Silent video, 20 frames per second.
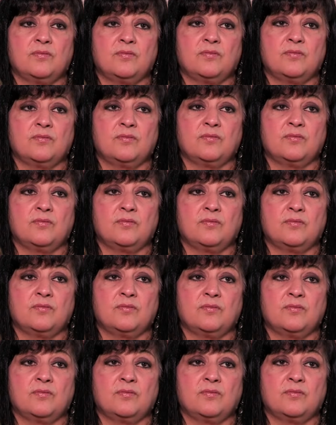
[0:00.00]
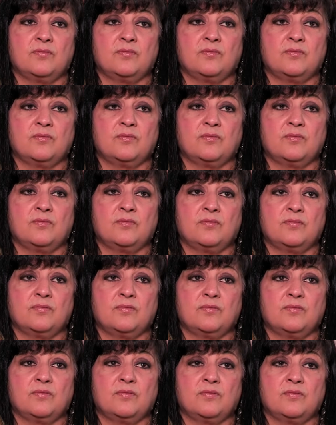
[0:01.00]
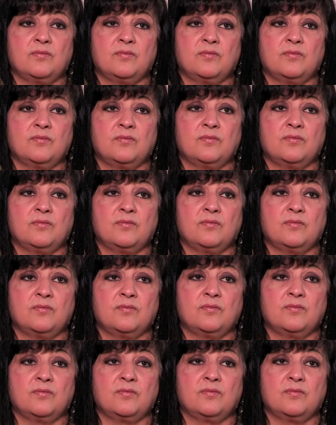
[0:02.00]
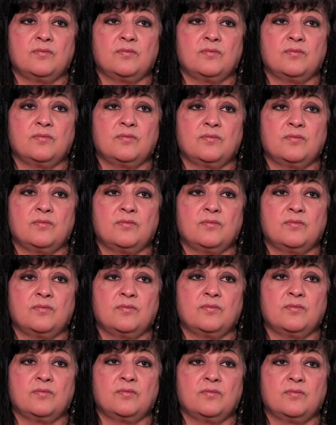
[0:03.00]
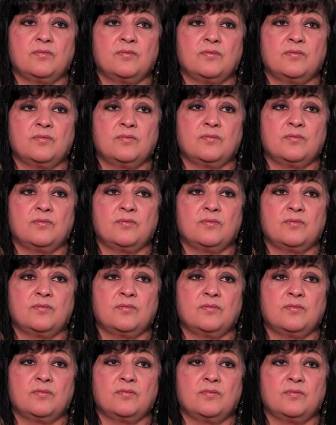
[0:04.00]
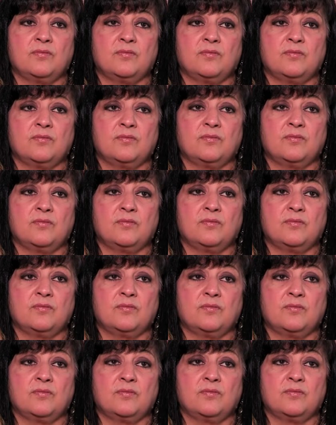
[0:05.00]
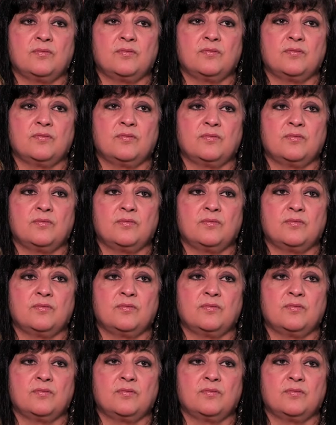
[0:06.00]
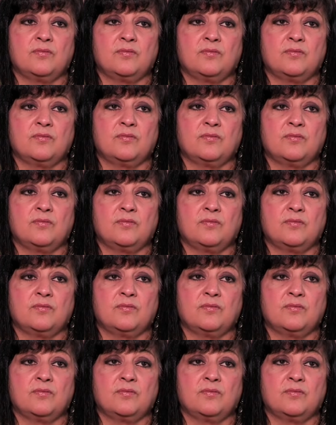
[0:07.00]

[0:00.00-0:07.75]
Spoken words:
No words are spoken by the person on screen.